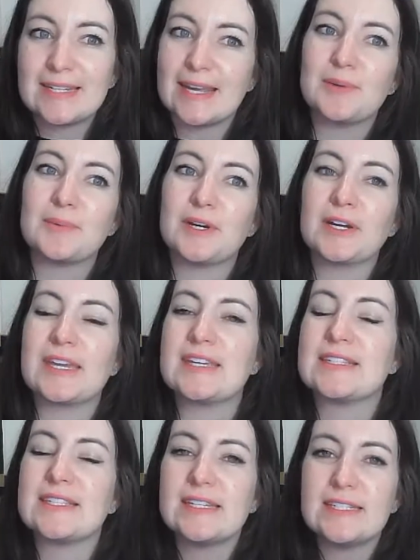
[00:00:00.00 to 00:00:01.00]
today at work
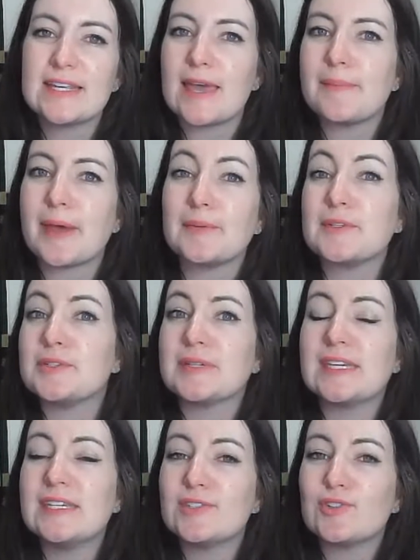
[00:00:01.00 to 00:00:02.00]
is anytime I would do a
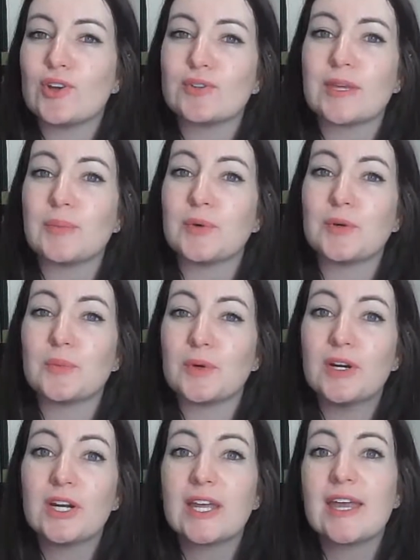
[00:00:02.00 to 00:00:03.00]
keystroke that wouldn't
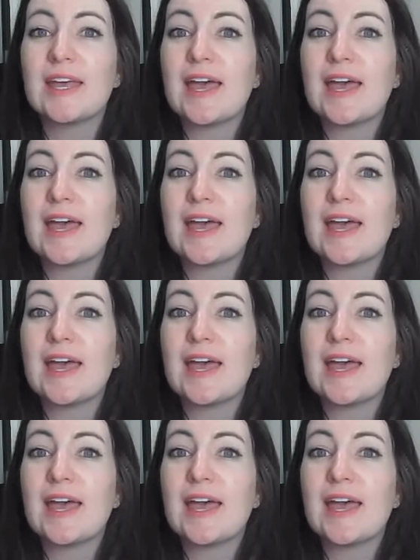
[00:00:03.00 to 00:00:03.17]
work,